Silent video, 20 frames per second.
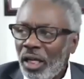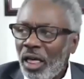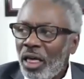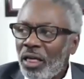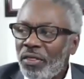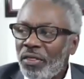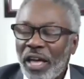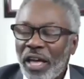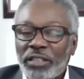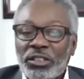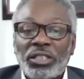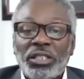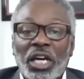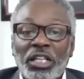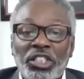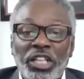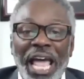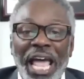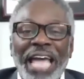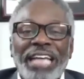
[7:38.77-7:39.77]
there
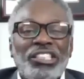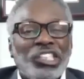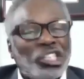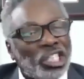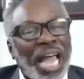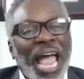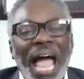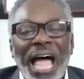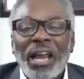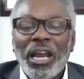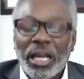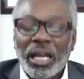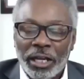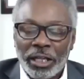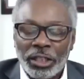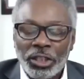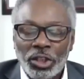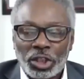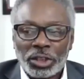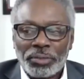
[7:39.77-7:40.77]
such a
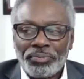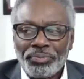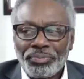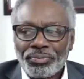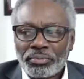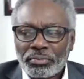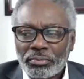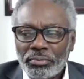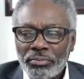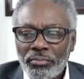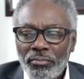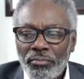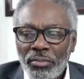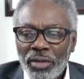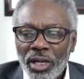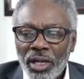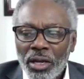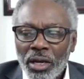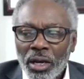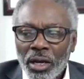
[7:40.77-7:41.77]
challenge
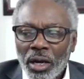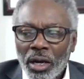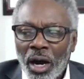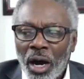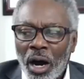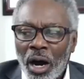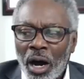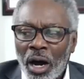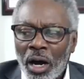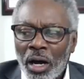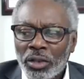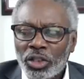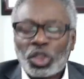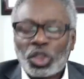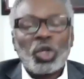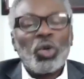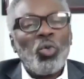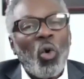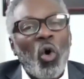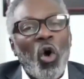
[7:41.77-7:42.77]

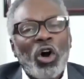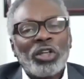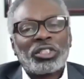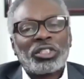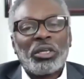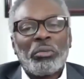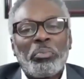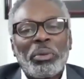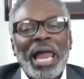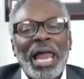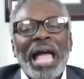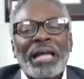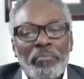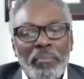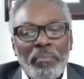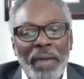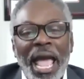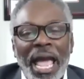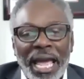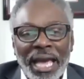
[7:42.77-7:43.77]
towards the Black
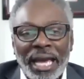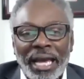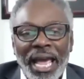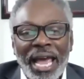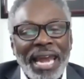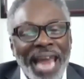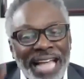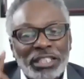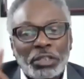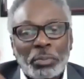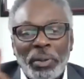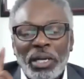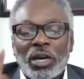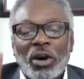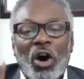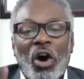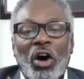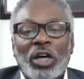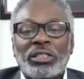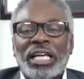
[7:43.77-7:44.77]
man? And that's
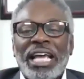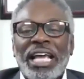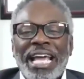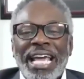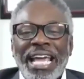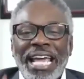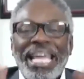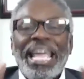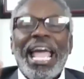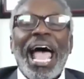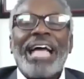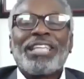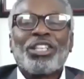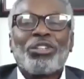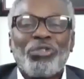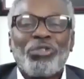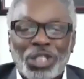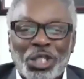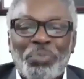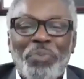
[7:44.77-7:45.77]
because he has a
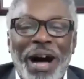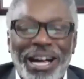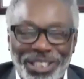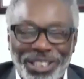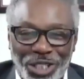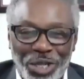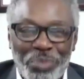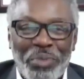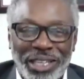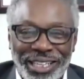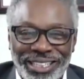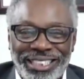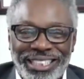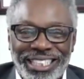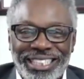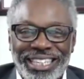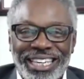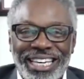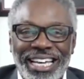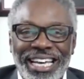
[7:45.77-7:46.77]

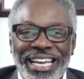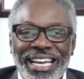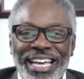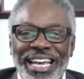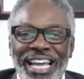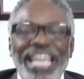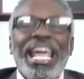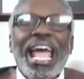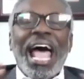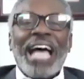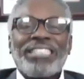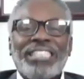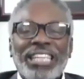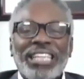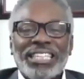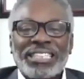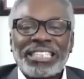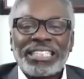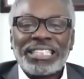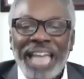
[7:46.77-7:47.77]
responsibility. He has an
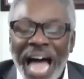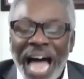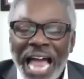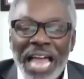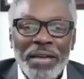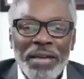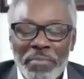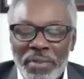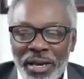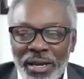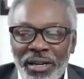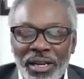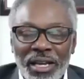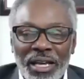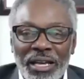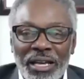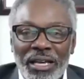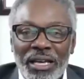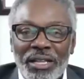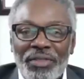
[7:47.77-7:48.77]
assignment
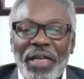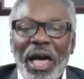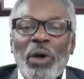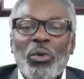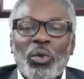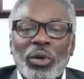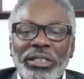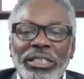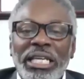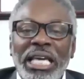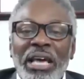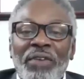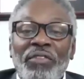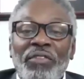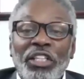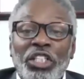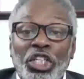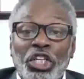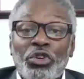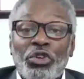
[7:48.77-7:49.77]
that was
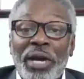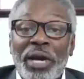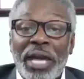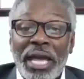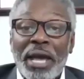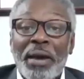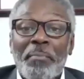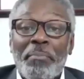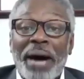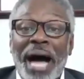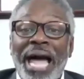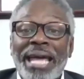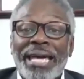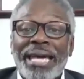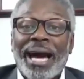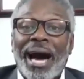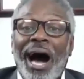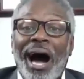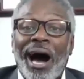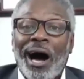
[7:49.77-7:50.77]
given to him by
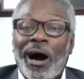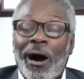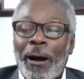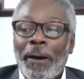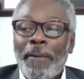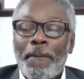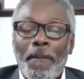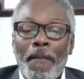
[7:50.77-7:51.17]
God,